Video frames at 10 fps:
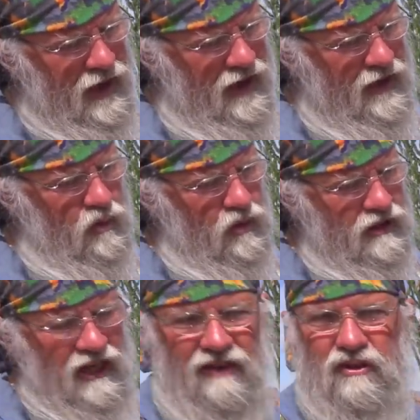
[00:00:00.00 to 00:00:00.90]
and it
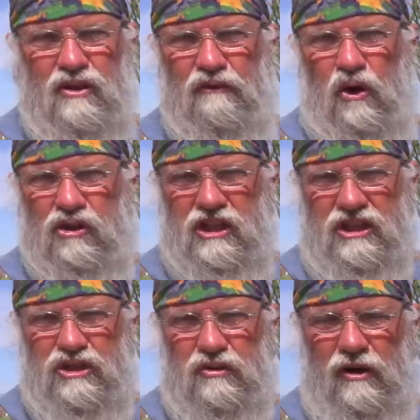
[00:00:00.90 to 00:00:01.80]
will give you the
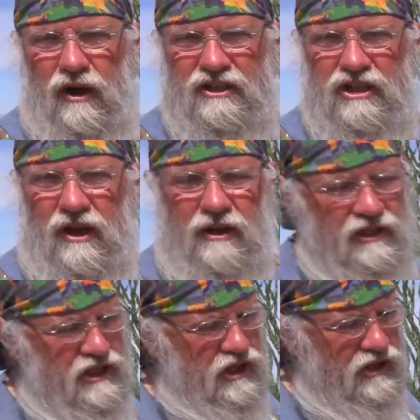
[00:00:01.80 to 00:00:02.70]
voltage as a
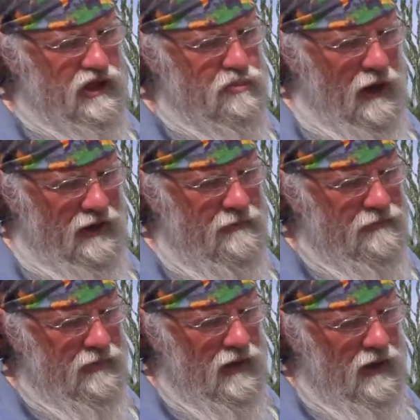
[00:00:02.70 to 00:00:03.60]
digital display.
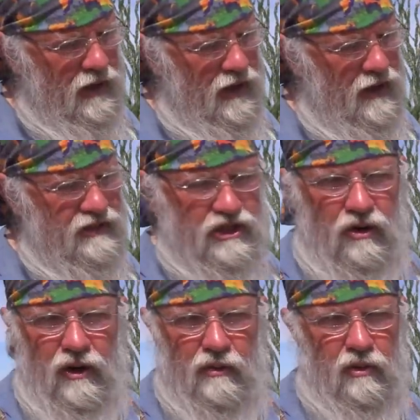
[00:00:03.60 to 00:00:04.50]
And
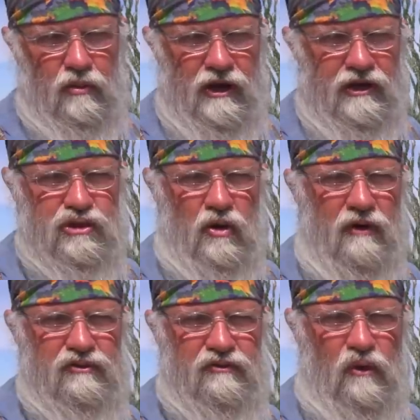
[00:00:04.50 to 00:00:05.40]
so it will read
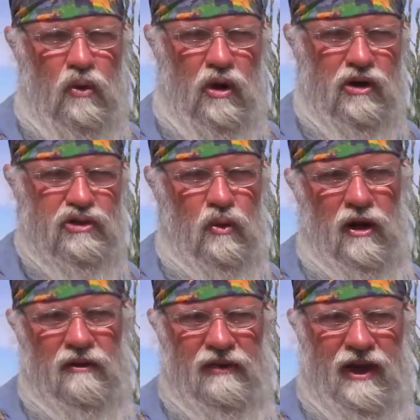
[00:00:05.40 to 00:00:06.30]
12.4,
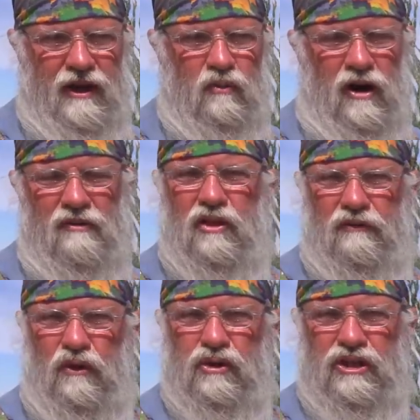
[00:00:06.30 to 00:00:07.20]
12.8, whatever the
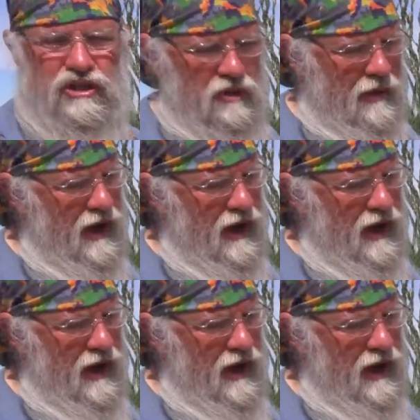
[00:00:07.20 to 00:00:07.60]
voltage of the